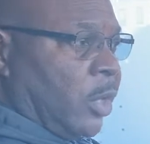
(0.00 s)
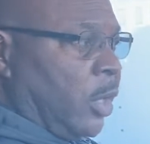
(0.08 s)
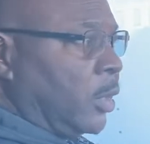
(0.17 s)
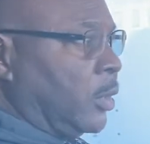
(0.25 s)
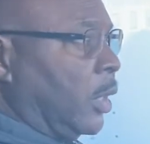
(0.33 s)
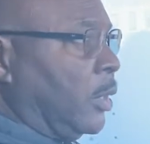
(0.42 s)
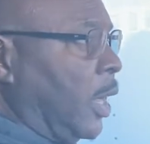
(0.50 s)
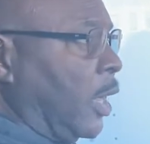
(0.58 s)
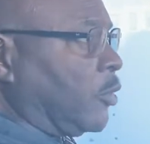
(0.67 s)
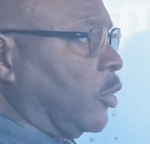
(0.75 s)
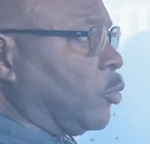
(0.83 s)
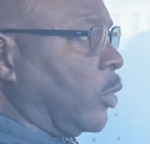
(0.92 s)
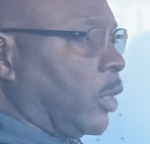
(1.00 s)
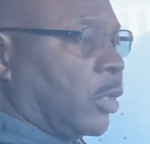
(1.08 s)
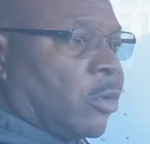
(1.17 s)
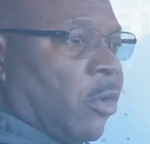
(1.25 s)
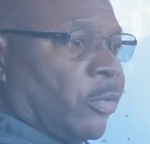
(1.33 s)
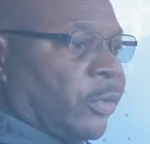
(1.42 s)
The next is what they
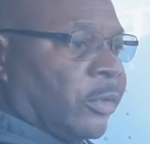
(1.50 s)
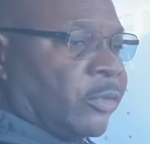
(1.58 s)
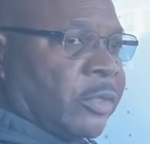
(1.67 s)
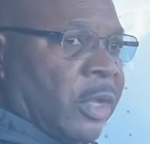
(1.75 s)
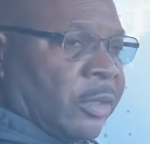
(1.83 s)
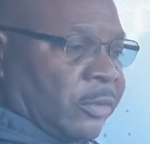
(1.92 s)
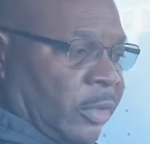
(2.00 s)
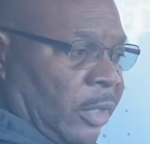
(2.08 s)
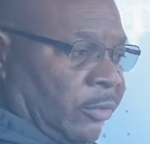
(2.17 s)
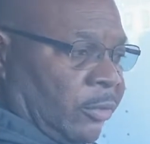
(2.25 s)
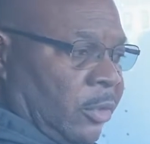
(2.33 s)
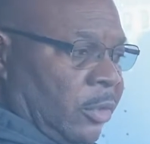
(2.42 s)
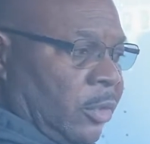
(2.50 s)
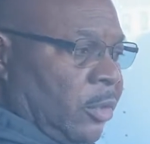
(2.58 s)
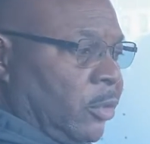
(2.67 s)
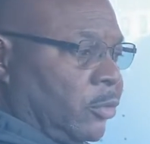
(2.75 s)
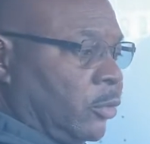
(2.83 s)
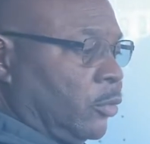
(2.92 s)
call the tug test.
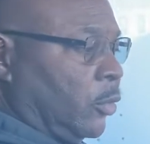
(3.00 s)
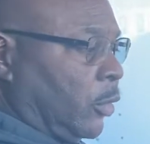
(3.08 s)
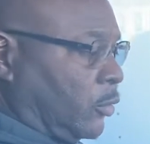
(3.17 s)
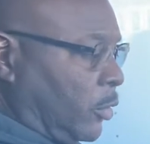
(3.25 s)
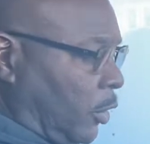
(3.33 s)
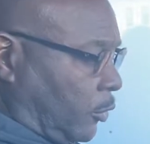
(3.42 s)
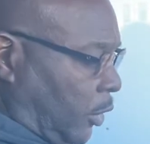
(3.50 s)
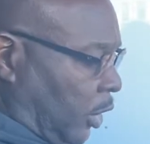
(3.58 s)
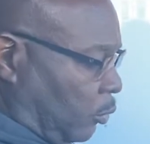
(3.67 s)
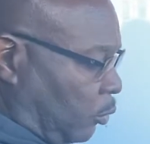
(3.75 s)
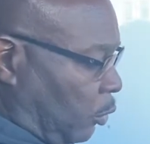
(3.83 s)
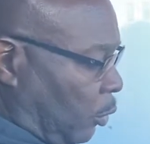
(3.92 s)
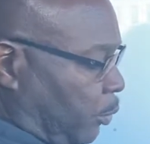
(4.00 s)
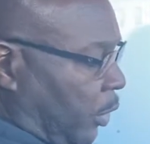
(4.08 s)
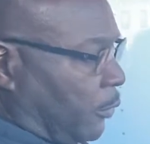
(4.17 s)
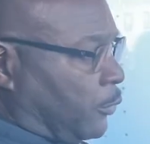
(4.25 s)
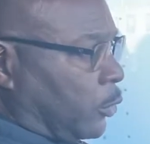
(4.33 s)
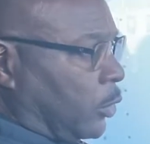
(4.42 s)
To do the tug test, we will put
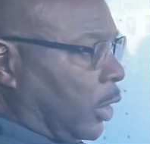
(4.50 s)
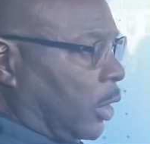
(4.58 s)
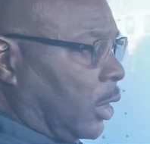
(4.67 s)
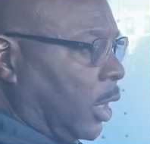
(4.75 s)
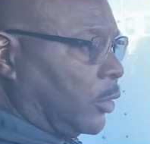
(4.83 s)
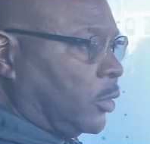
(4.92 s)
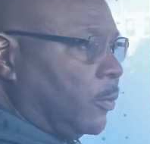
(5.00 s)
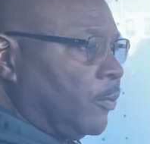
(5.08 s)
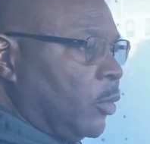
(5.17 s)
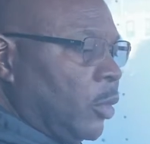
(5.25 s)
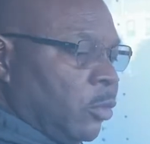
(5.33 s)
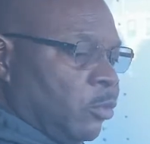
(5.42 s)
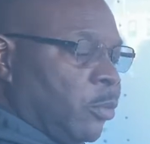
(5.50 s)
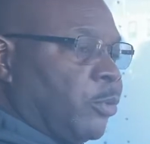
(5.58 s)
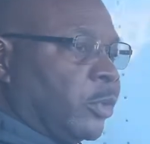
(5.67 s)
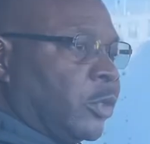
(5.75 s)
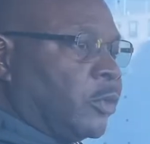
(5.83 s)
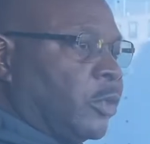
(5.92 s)
our foot in the clutch, we'll
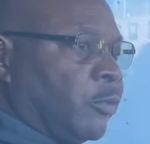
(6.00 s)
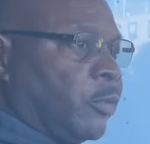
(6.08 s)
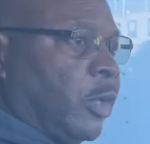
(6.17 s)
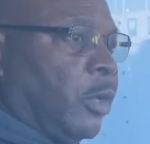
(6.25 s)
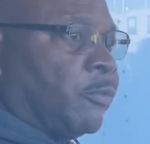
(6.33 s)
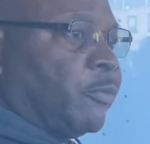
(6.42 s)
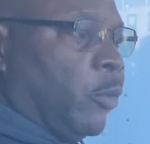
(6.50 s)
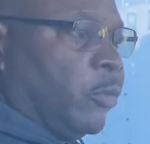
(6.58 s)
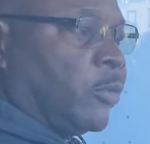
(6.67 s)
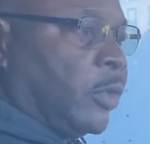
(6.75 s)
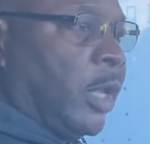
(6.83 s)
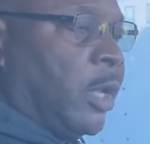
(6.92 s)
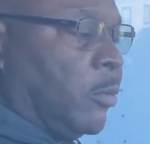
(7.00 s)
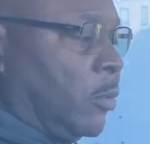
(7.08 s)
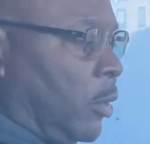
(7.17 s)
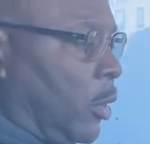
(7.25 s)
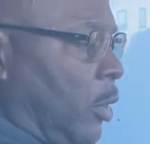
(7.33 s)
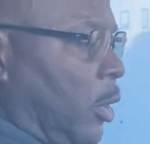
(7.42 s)
put the shifter in first gear,
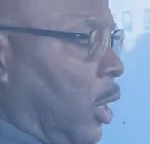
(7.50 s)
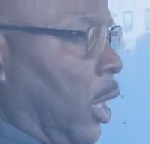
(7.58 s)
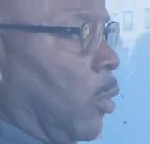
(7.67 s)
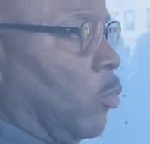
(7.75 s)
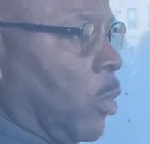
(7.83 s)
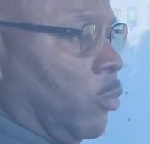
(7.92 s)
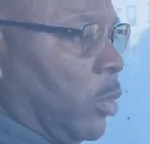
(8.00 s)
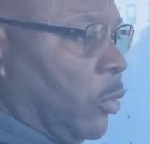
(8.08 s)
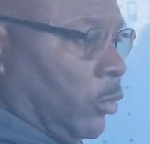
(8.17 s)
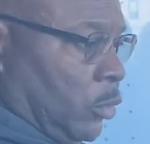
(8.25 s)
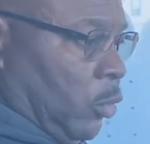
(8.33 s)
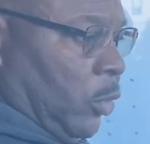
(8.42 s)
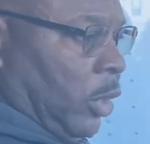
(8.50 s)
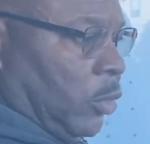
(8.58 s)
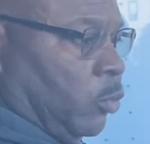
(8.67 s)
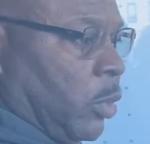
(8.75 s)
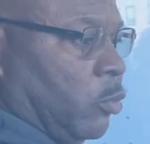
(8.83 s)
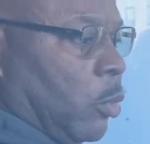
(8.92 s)
and what we would do
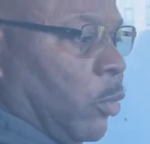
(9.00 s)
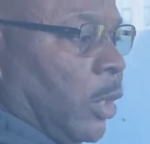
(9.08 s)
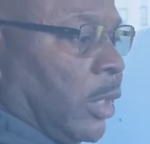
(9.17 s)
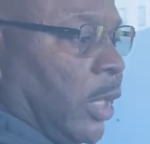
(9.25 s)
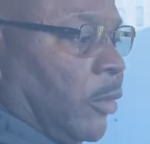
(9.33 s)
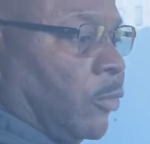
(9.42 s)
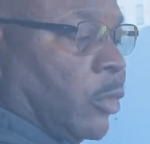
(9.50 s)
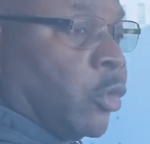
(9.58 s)
is we will release the